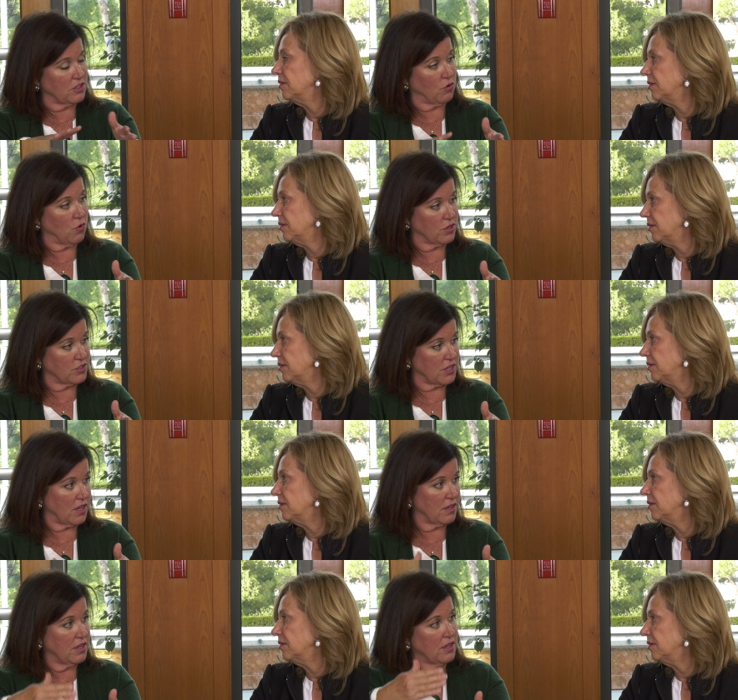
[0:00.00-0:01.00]
Speaker 1: La
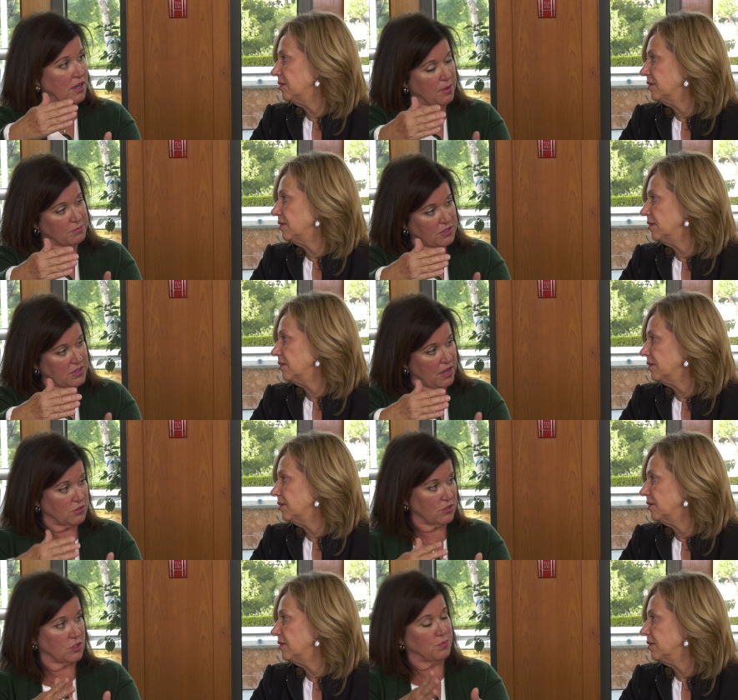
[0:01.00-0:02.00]
Corsa, up to
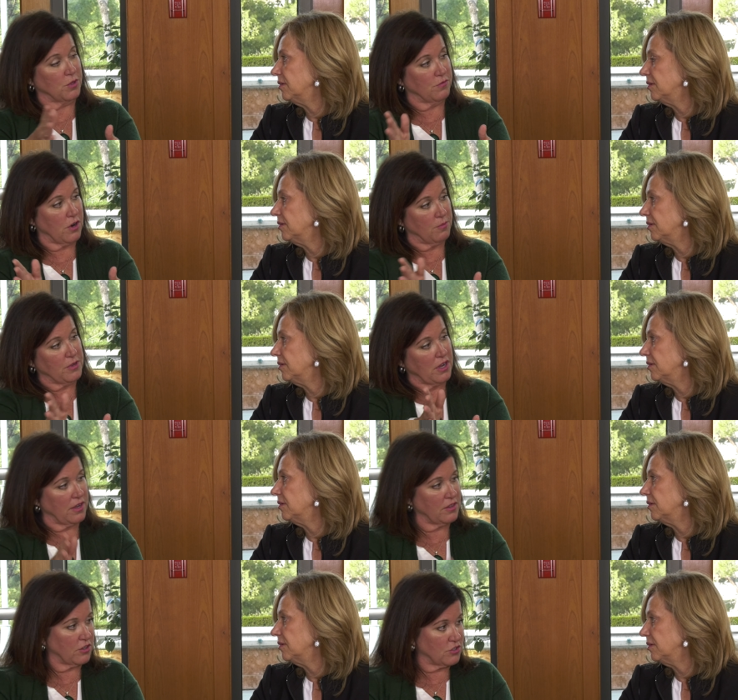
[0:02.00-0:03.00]
Thousand Oaks Boulevard,
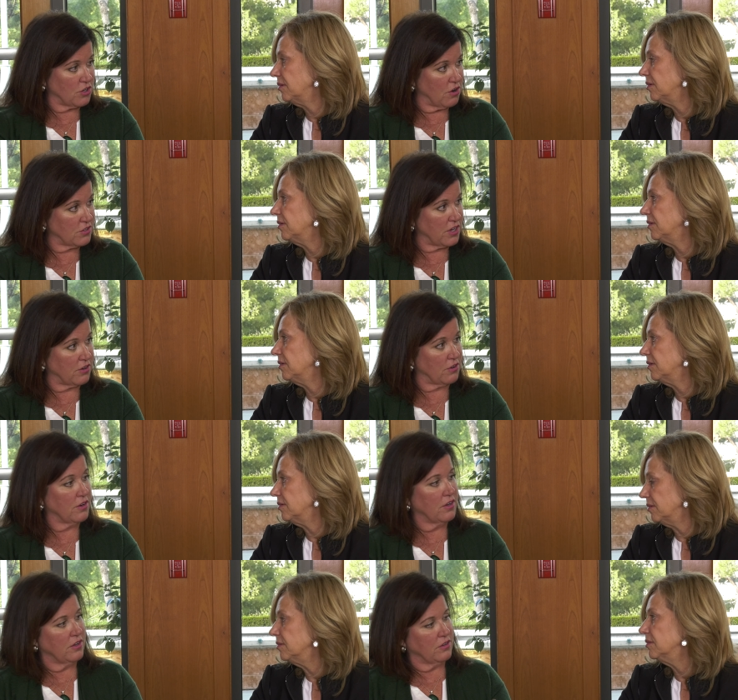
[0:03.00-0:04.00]
behind the Guitar Center
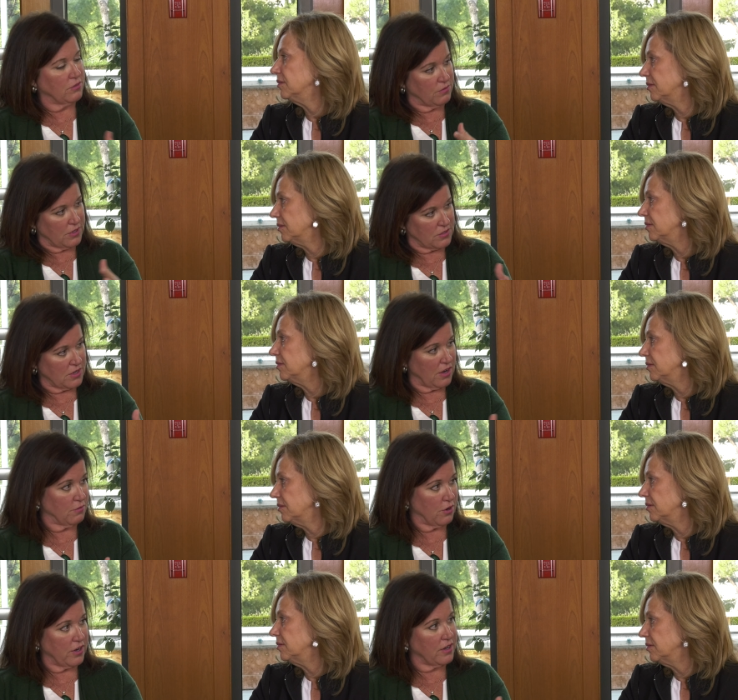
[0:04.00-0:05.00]
that's not a
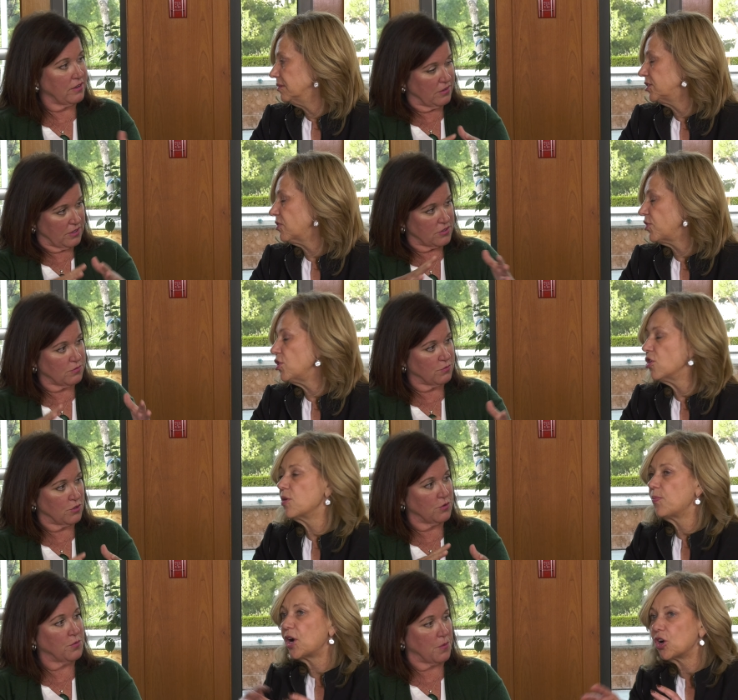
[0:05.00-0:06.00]
very. So if you know a,
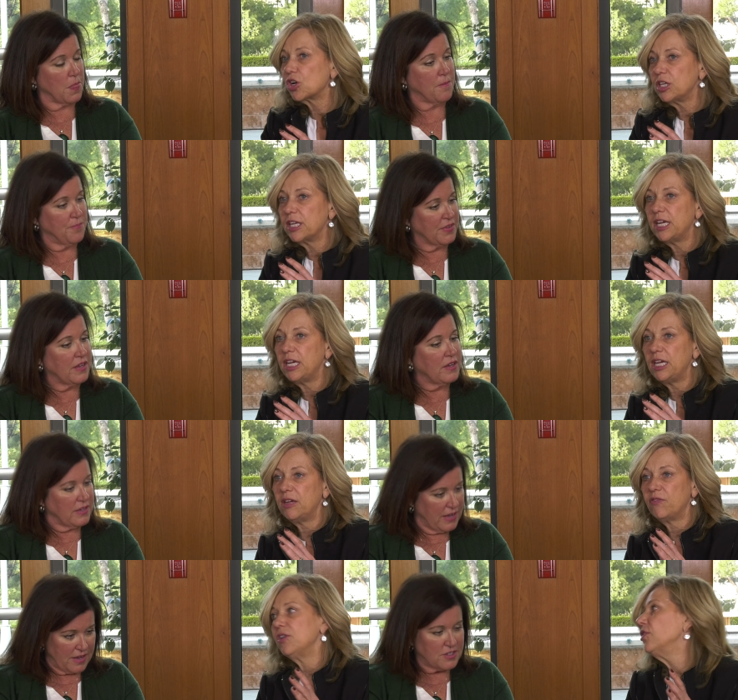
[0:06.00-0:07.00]
the
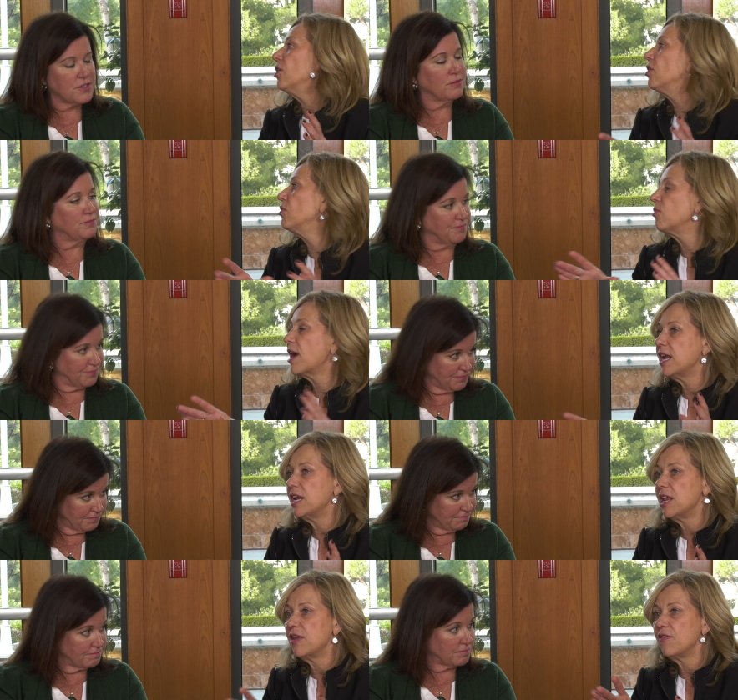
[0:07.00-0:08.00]
Speaker 2: Barclay, yes. if you know, mm-hmm.
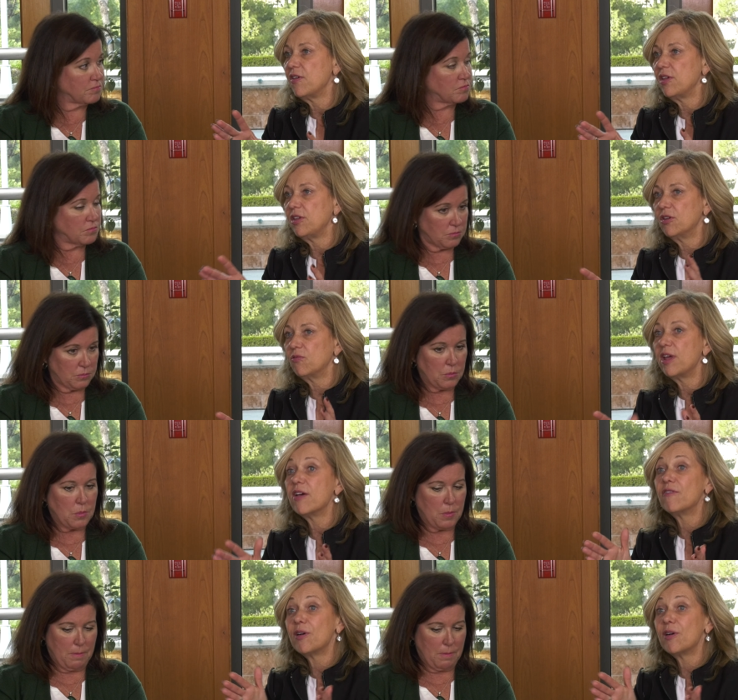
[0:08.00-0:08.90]
right, mm -hmm. it, you know, we have